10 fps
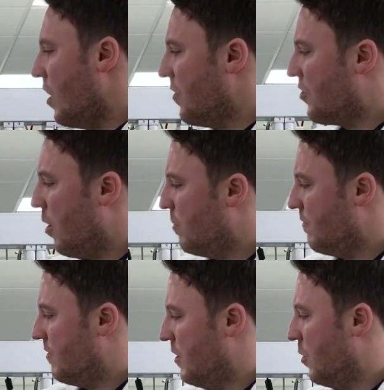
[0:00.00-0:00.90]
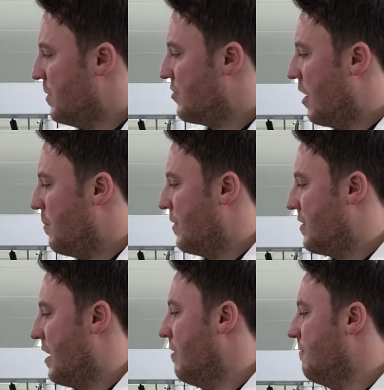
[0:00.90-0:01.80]
On top of the Orbitrap
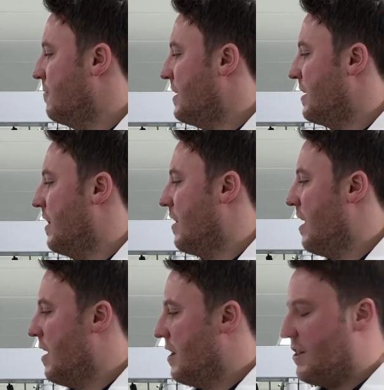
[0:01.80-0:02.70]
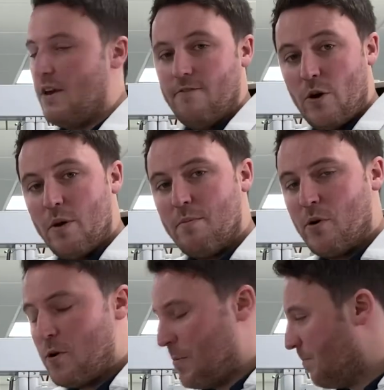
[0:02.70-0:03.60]
itself, we can see a viewing
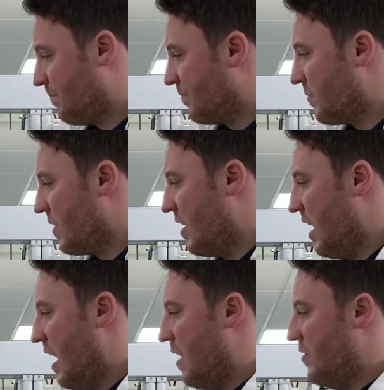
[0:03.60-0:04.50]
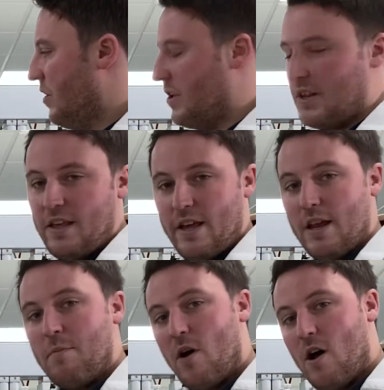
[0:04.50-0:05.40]
port, and you can see the
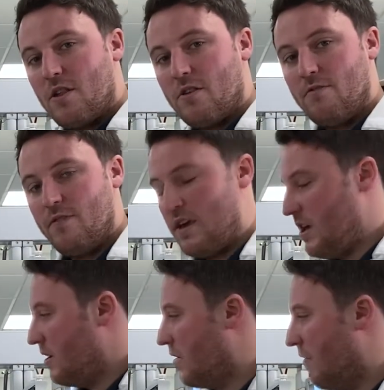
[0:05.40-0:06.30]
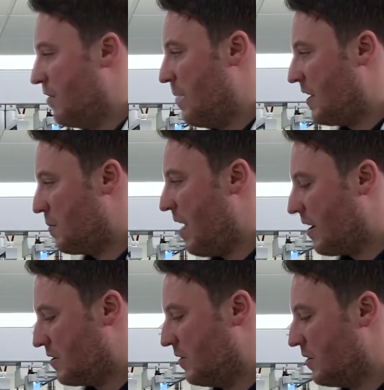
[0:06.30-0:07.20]
inner parts of the mass
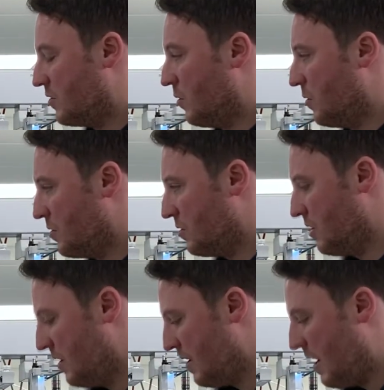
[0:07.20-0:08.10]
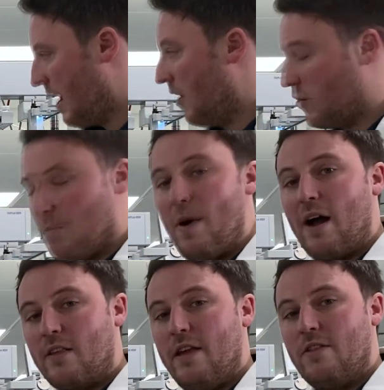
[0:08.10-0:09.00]
specs of the source, and I'll come
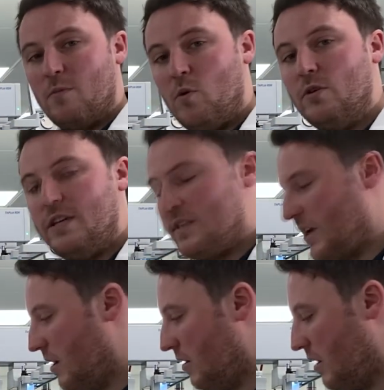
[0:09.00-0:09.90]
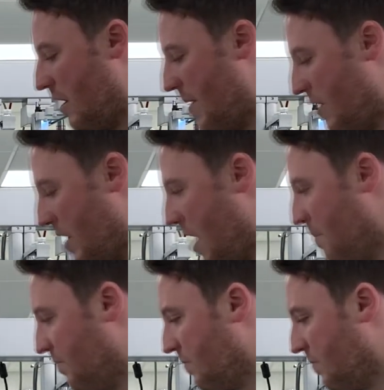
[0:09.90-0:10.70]
back into more detail about that.